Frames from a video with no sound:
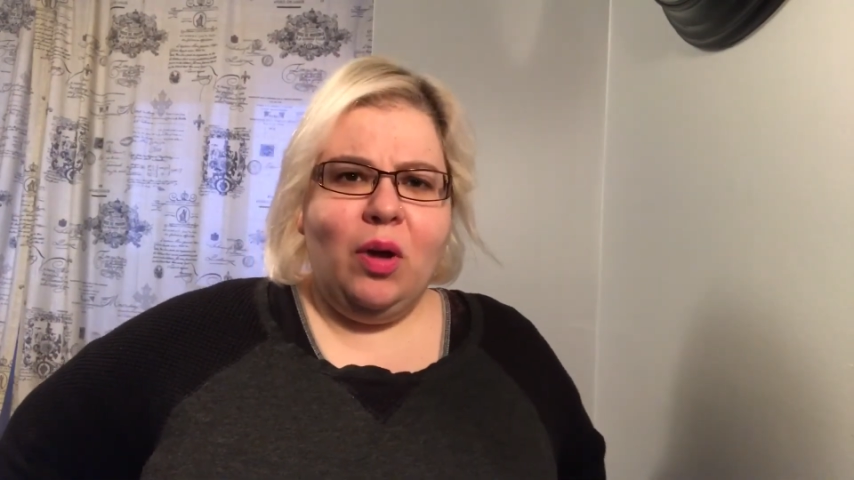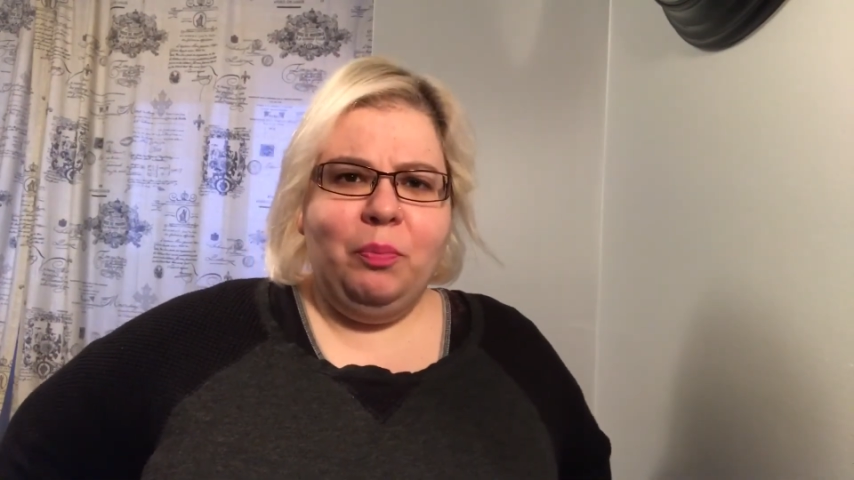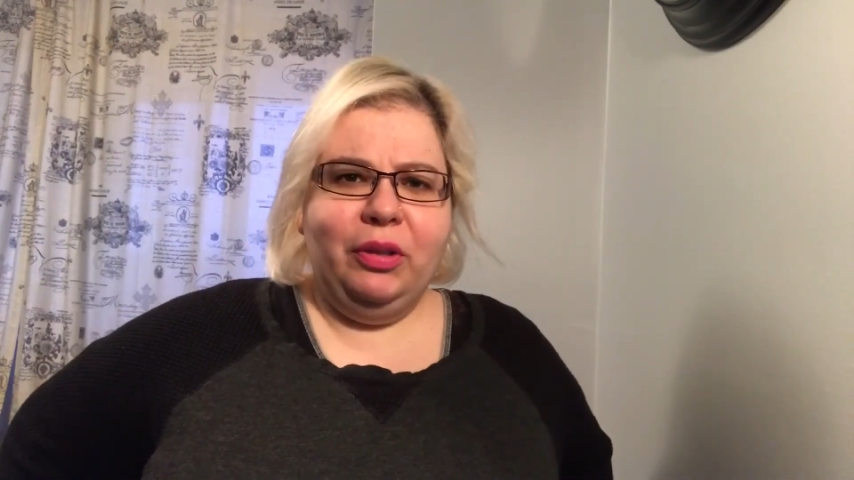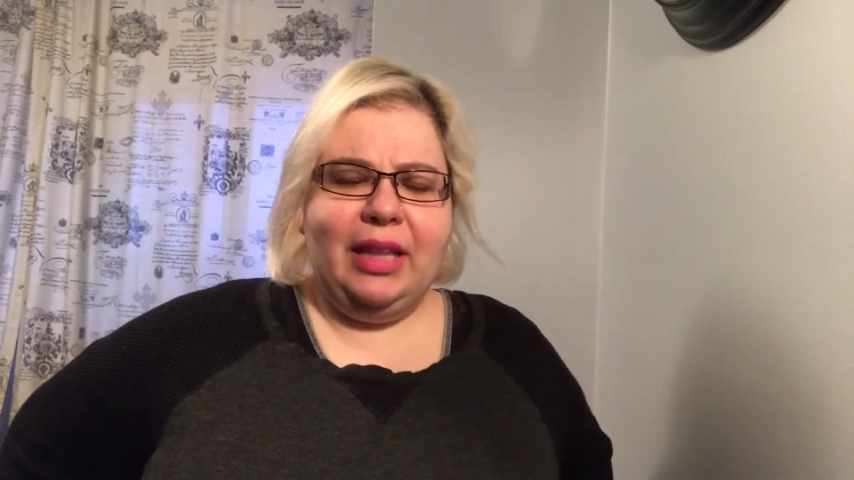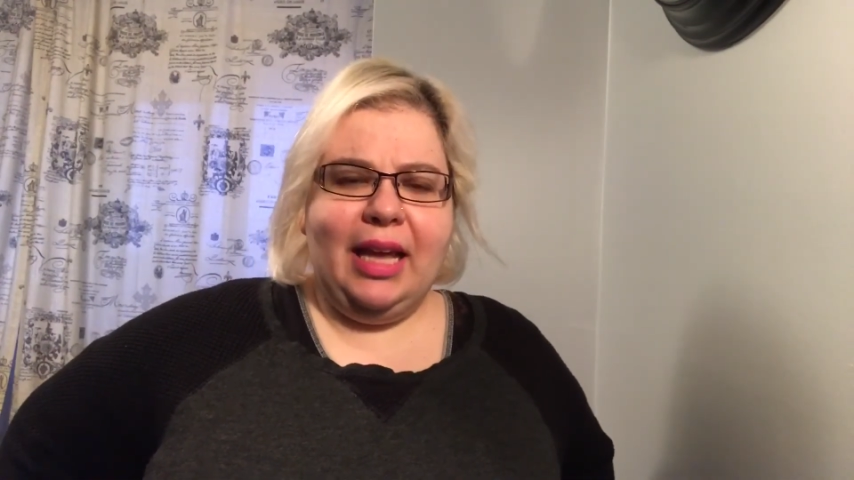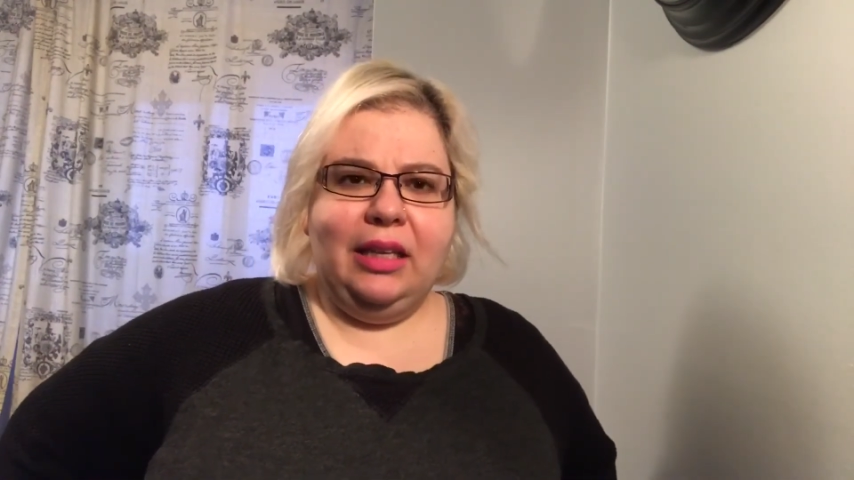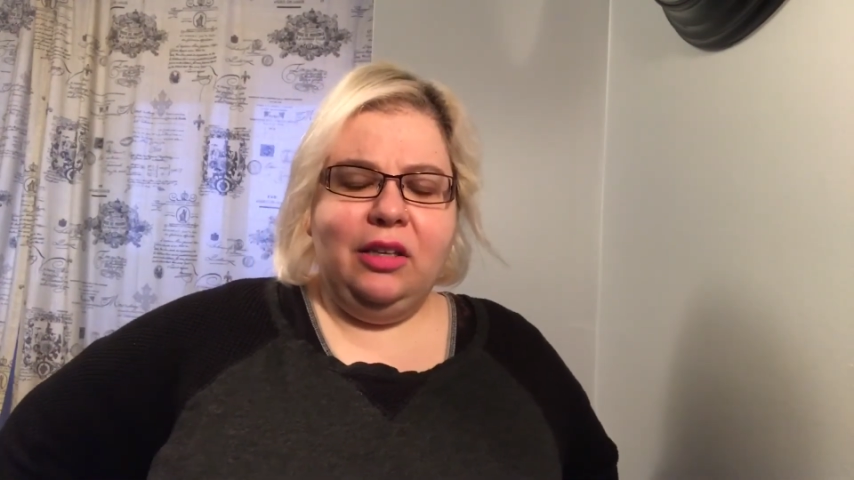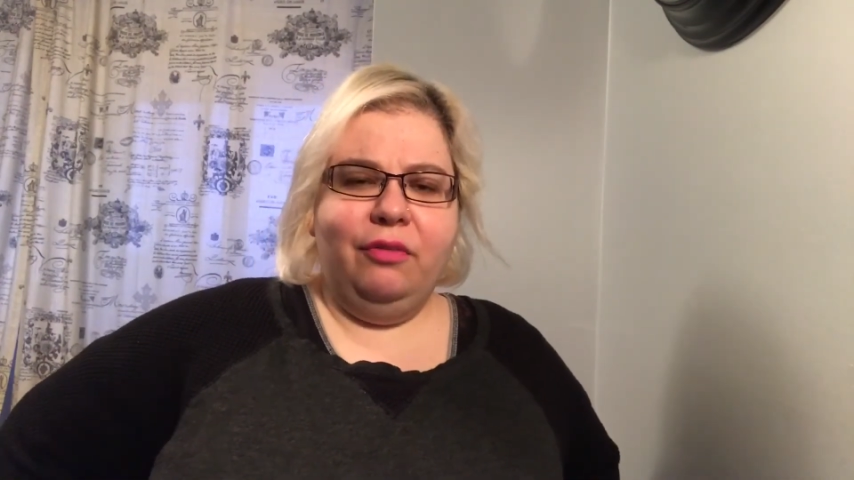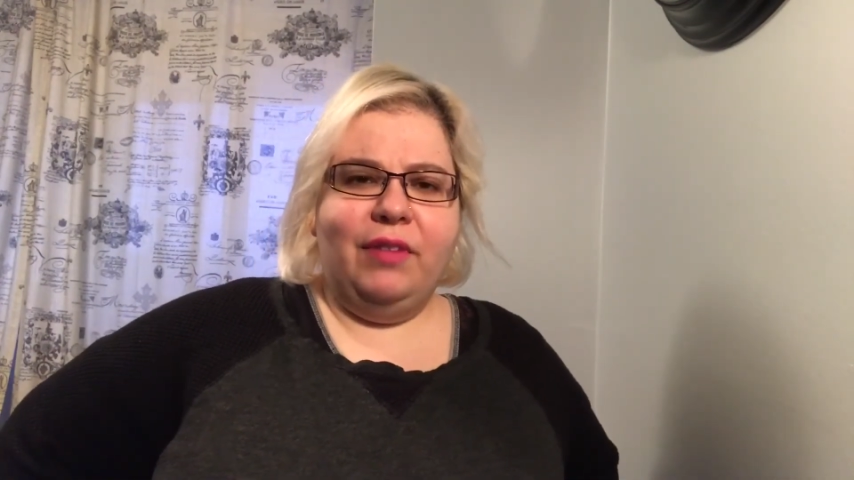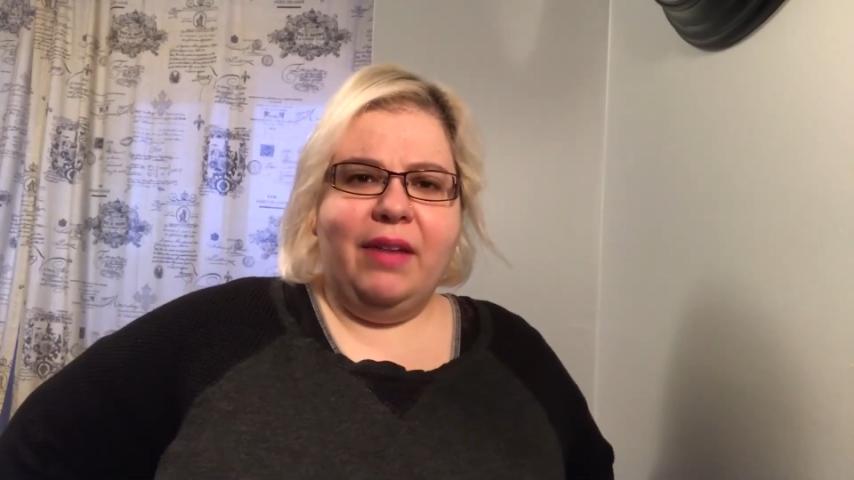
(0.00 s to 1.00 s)
up with that
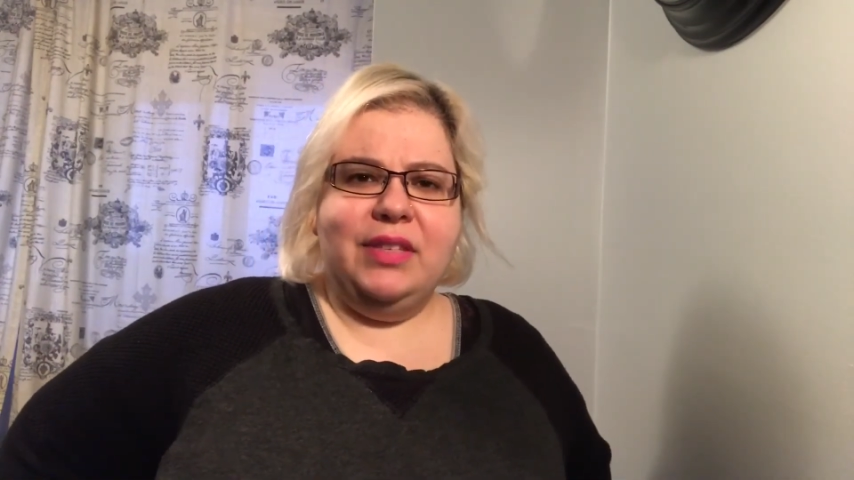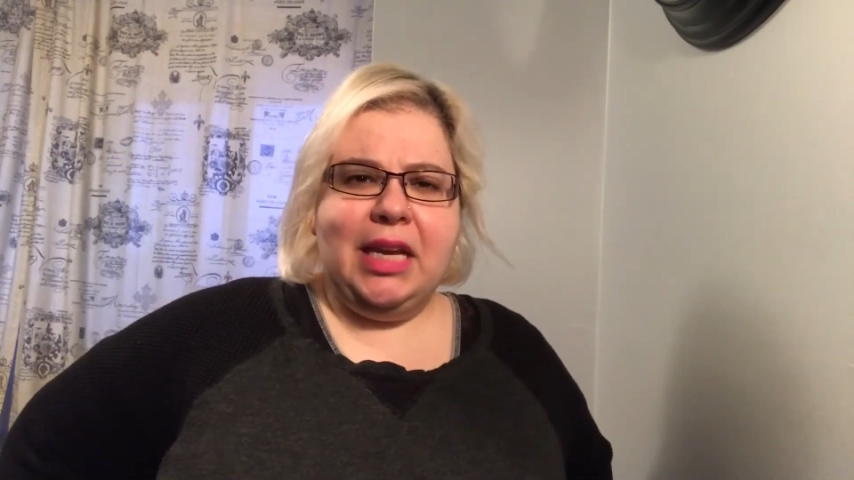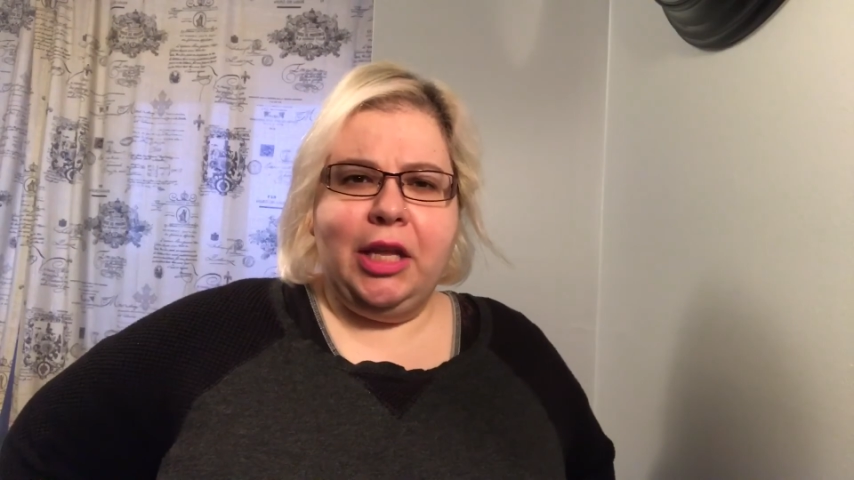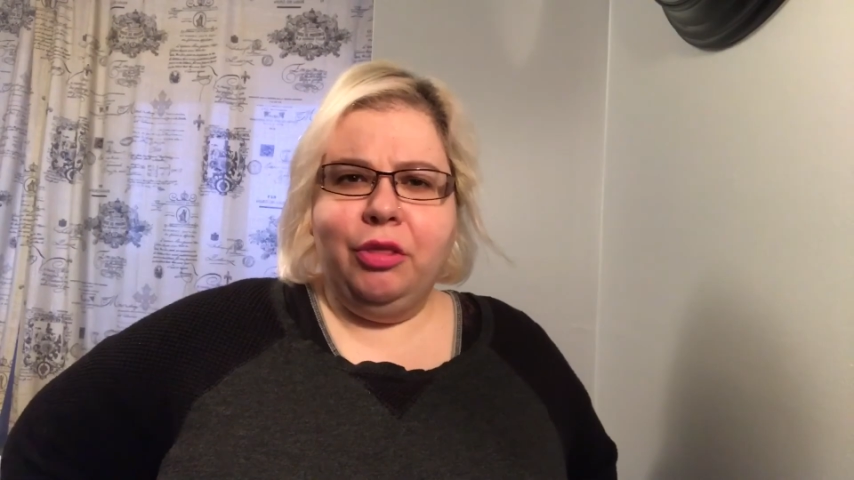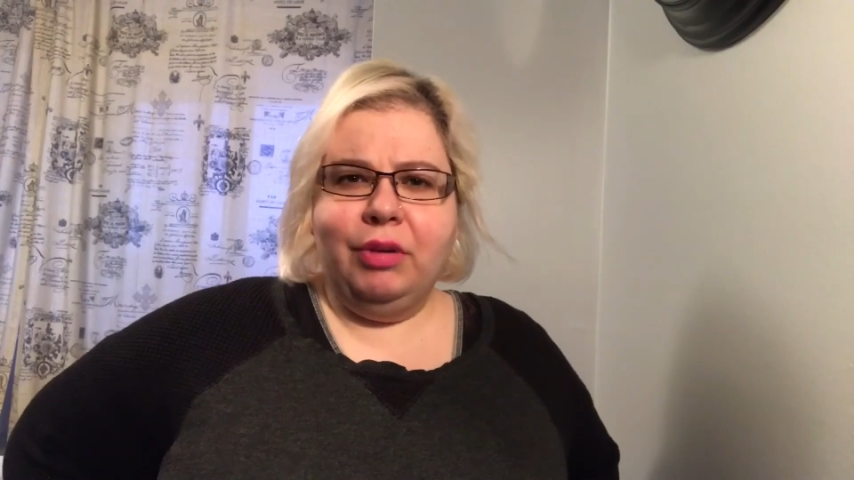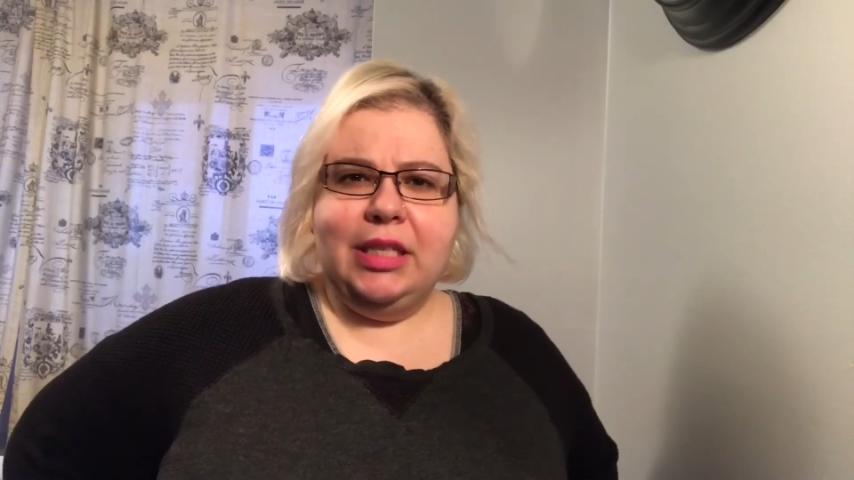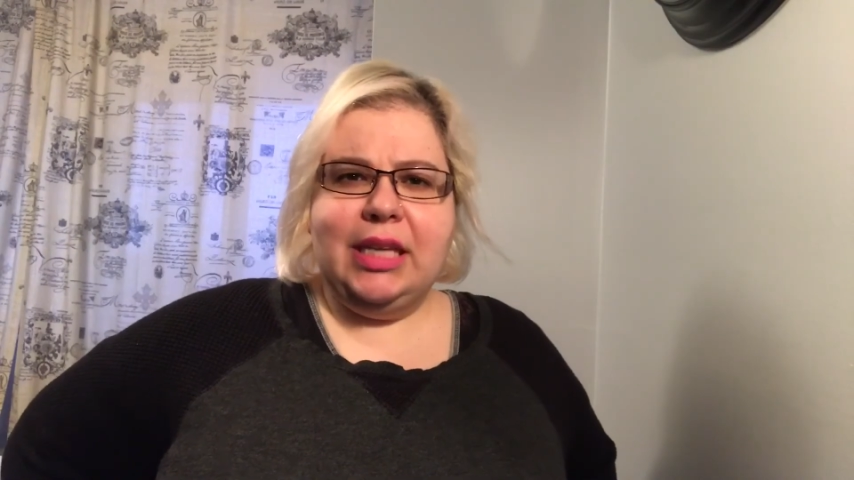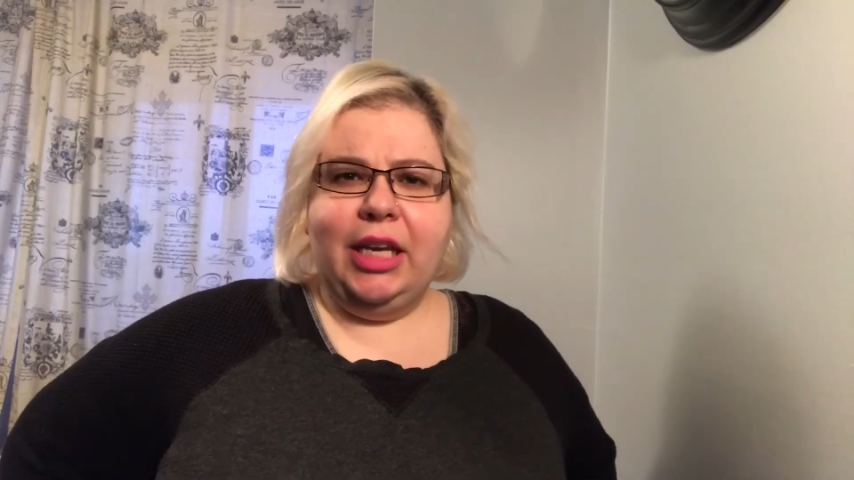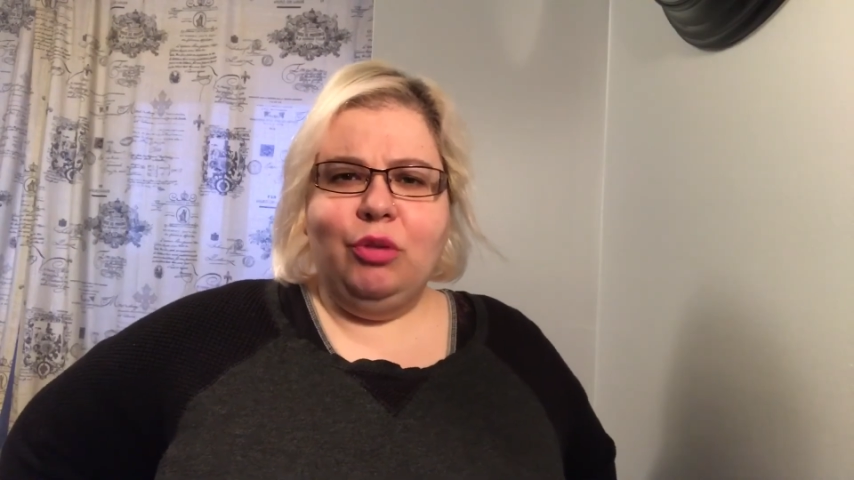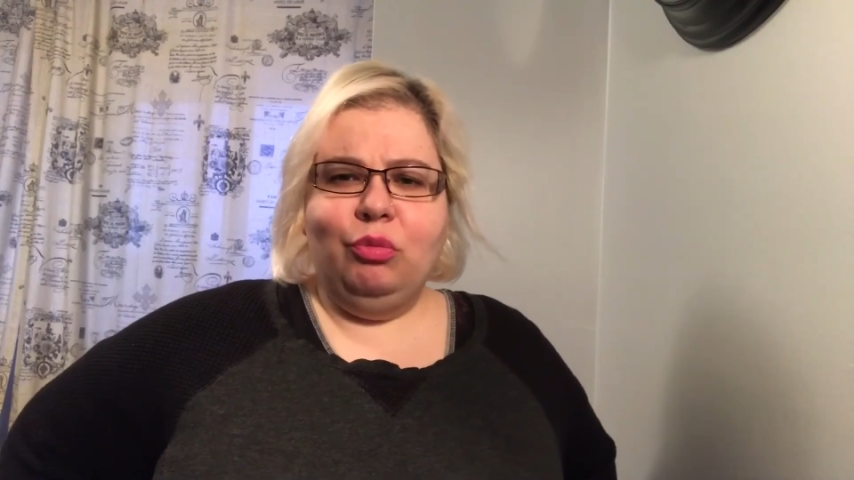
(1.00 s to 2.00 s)
little five second, three
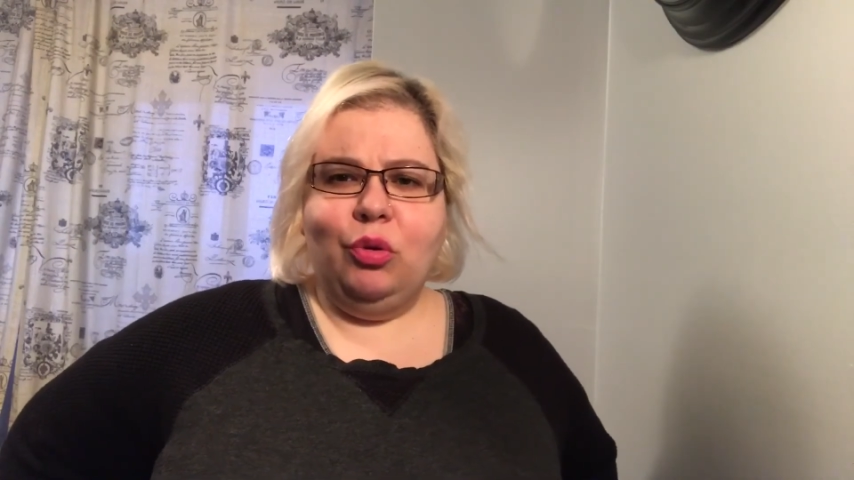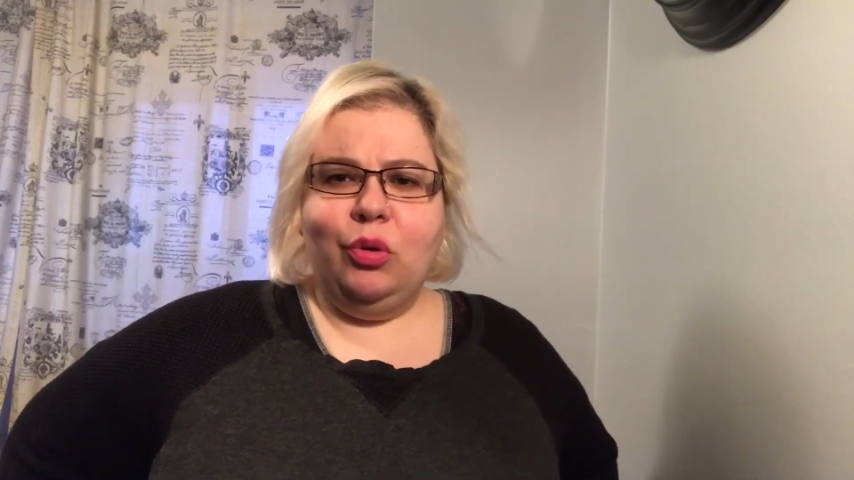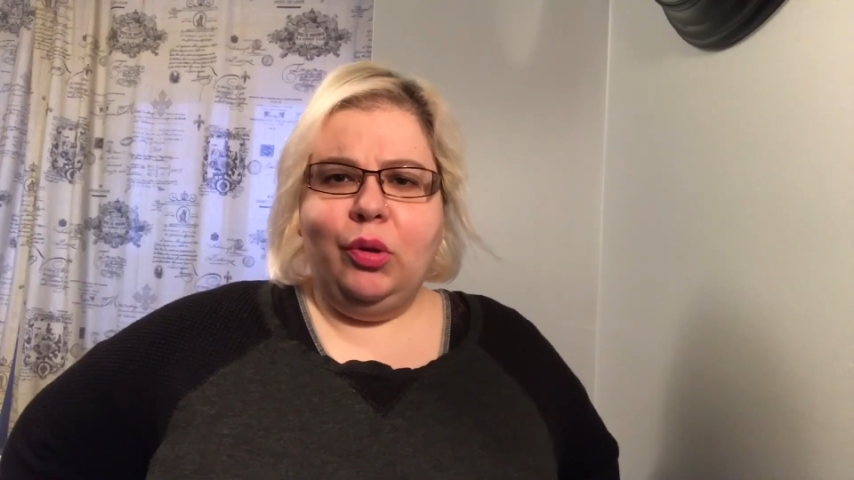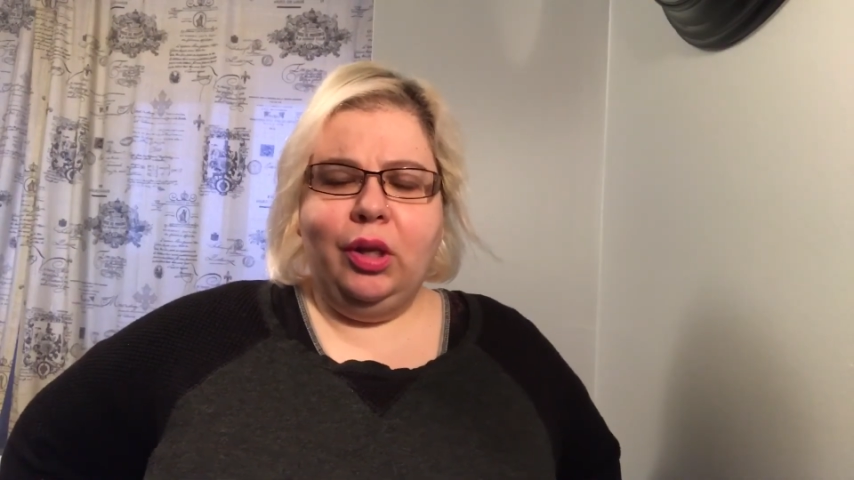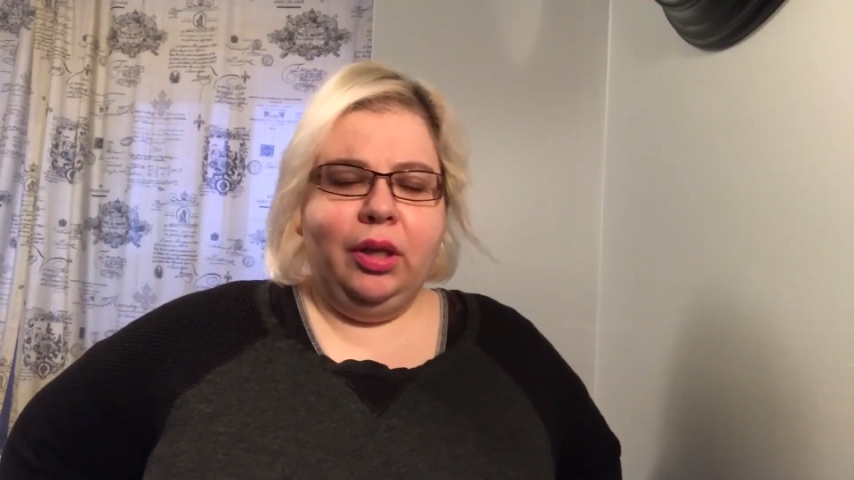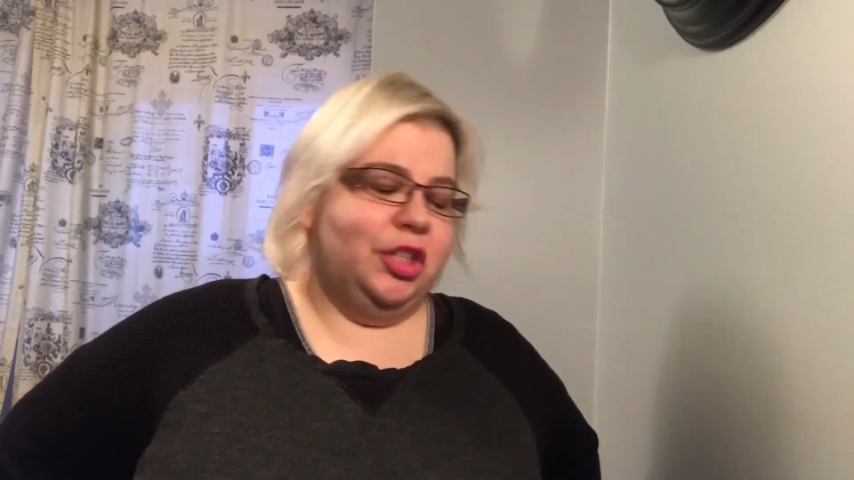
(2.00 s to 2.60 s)
second rule?